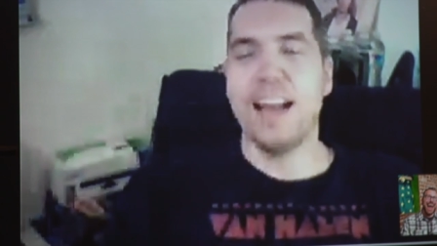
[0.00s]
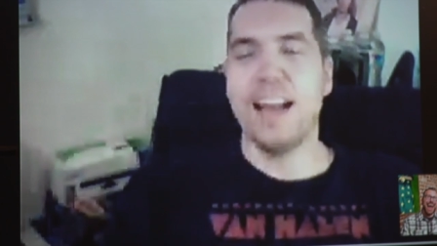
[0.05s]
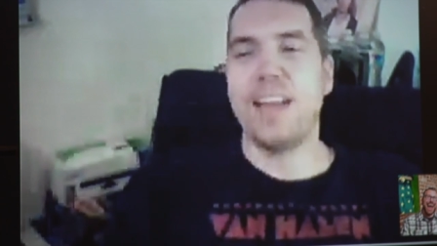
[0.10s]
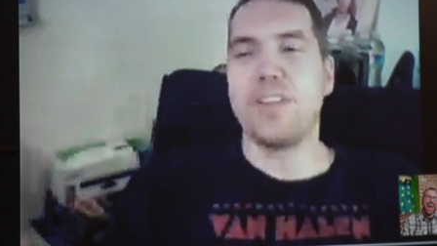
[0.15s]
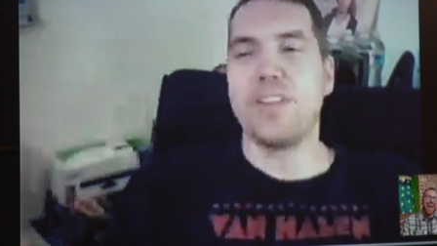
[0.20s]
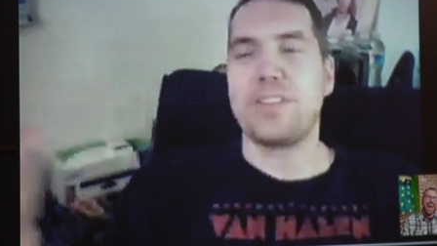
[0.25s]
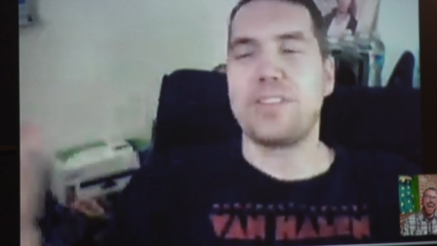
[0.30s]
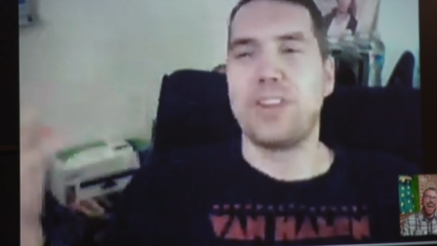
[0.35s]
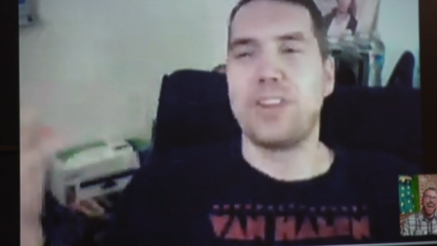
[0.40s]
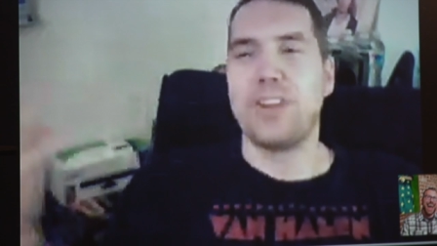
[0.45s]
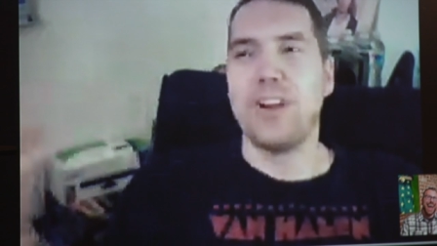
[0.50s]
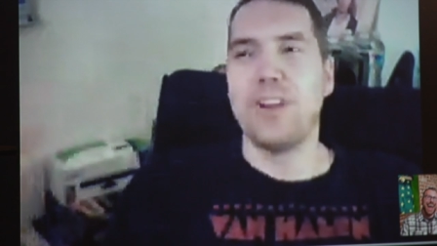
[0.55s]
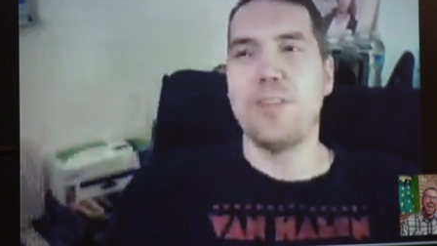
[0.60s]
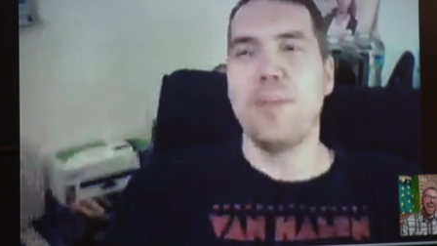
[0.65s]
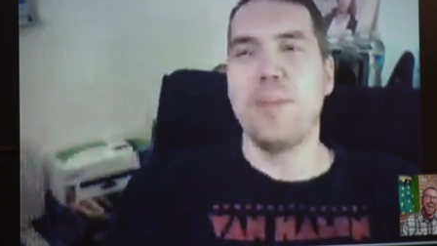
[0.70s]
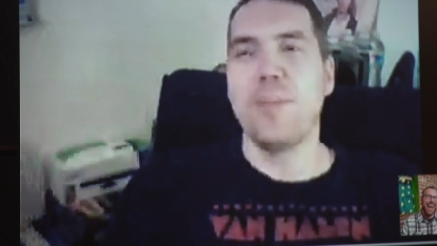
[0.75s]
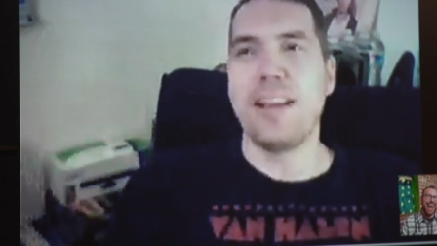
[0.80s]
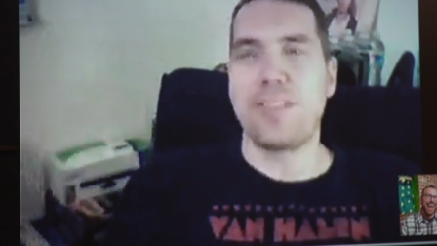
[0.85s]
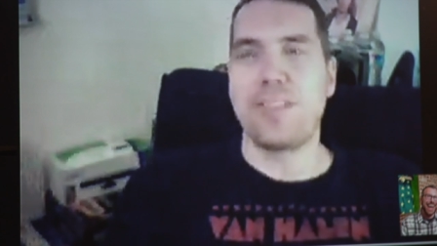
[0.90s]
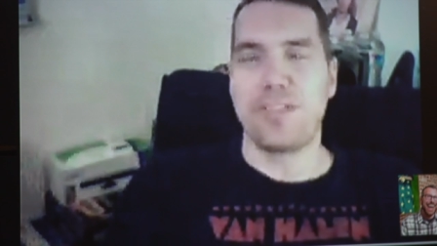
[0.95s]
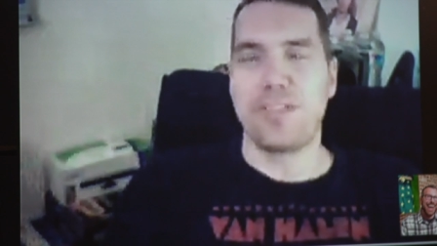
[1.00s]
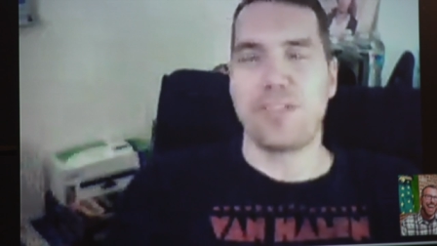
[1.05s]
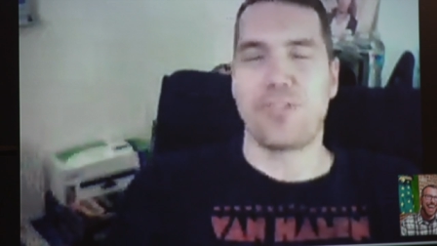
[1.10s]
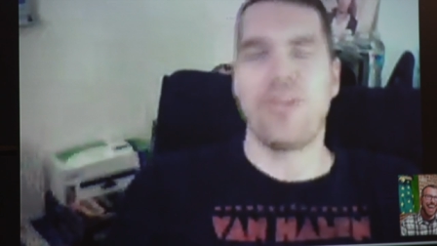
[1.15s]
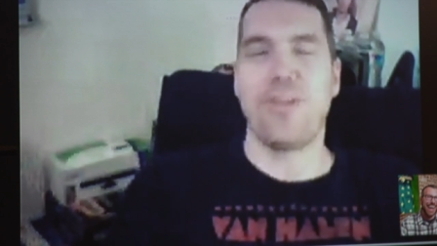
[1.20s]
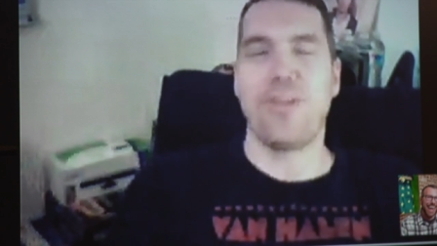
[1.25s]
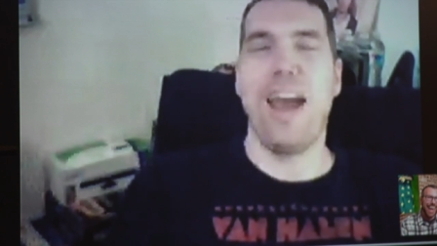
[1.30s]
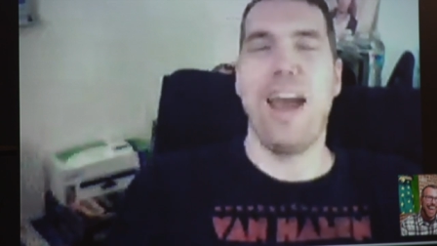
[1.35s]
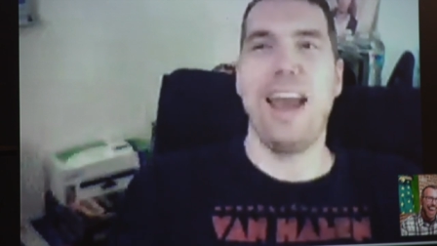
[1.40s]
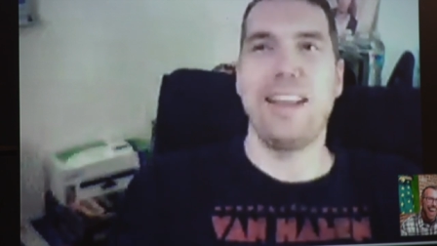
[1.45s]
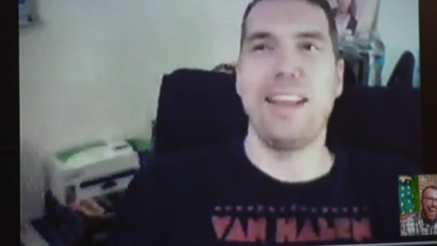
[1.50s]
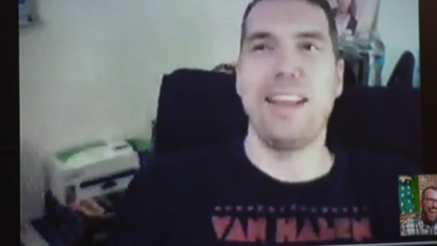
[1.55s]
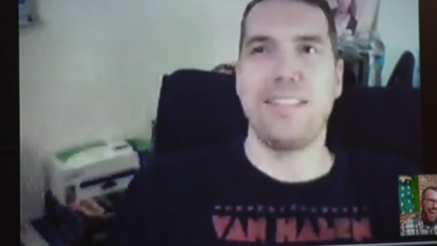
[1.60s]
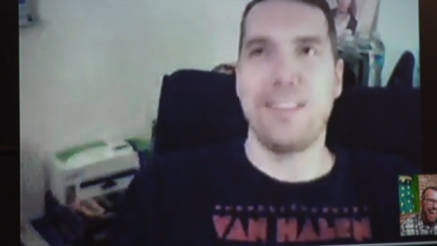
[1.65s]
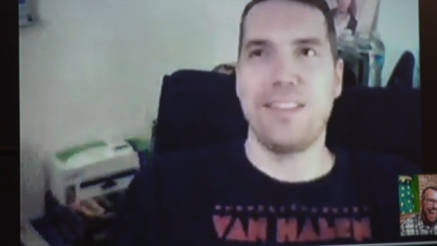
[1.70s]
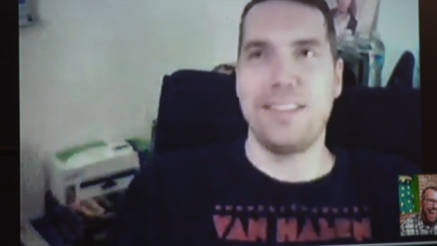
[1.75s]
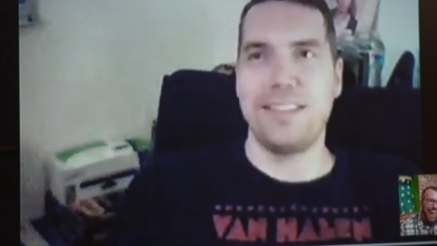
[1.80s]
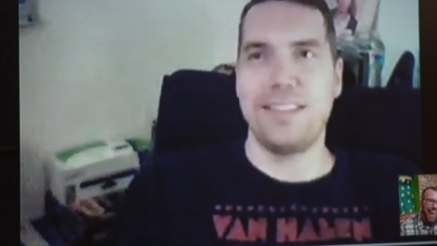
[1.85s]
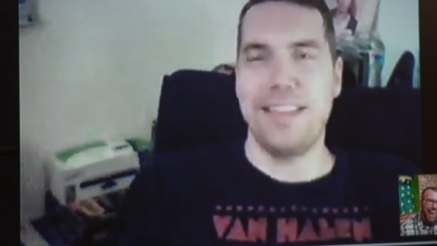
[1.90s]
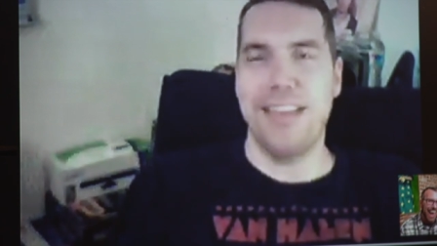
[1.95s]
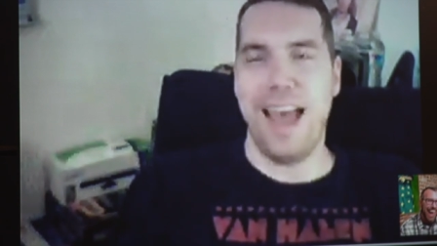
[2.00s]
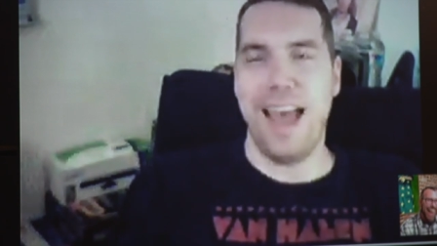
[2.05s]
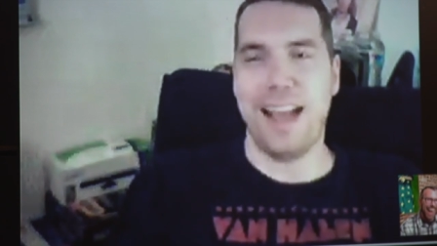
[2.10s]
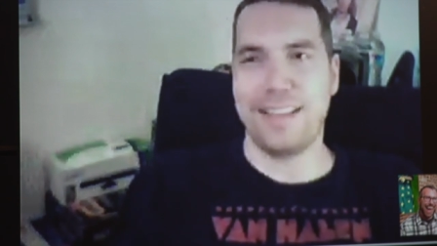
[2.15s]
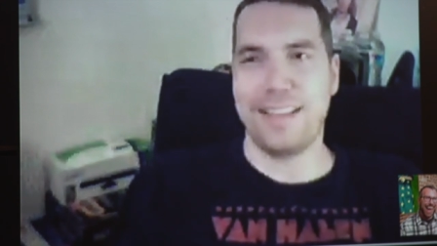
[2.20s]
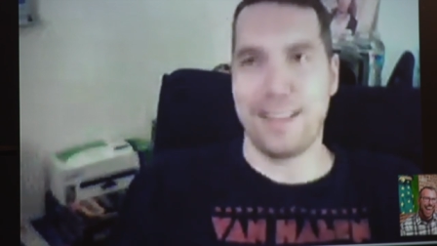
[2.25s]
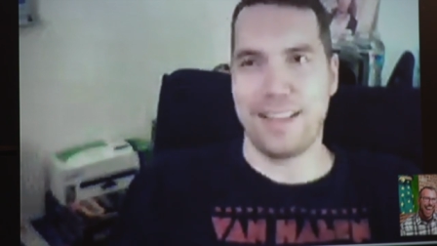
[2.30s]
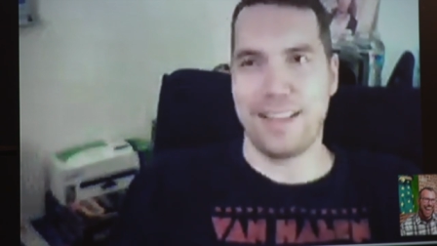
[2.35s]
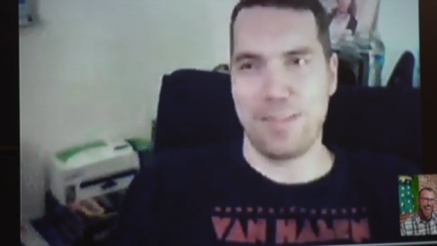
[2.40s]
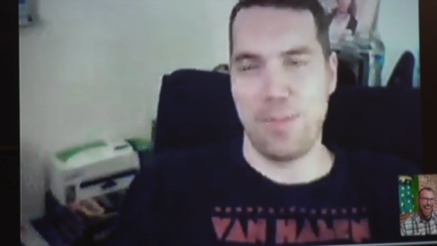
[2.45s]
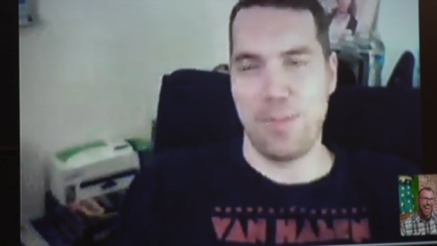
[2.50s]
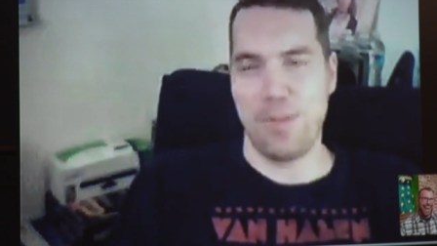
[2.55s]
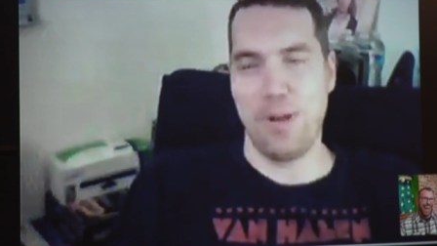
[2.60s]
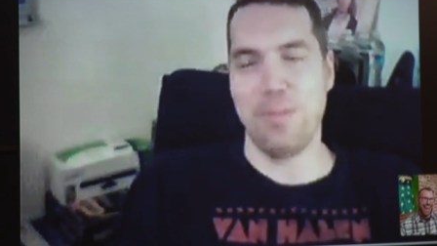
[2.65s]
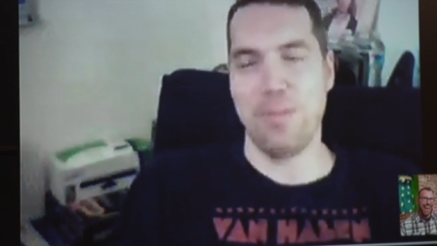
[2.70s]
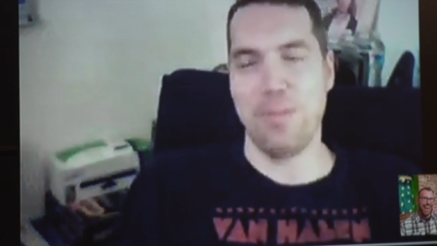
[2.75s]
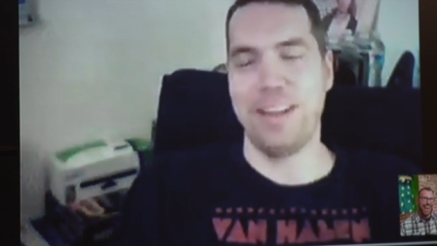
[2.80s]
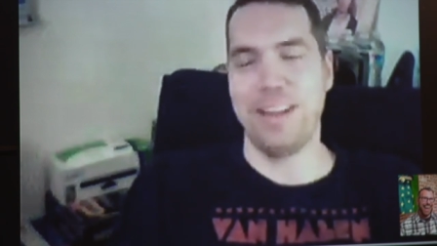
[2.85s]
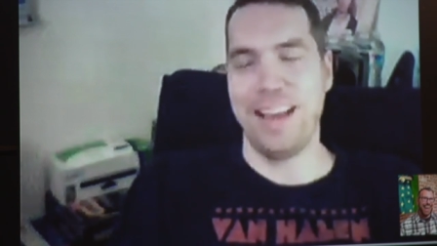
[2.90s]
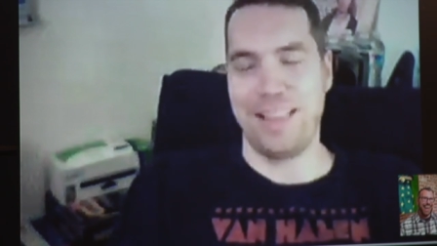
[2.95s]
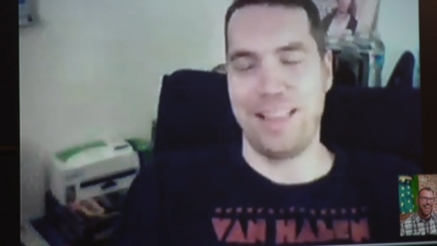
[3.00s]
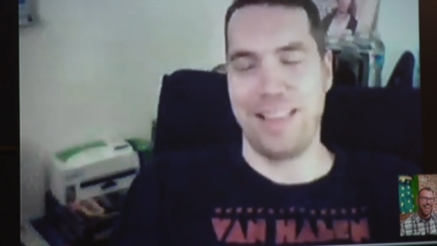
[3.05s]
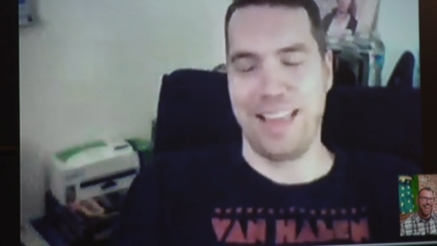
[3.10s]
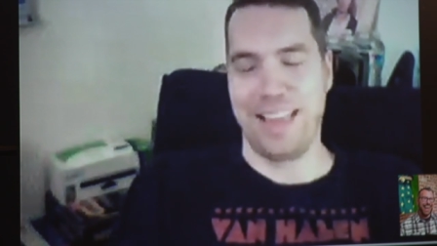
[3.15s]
another turn-based strategy tactics permadeath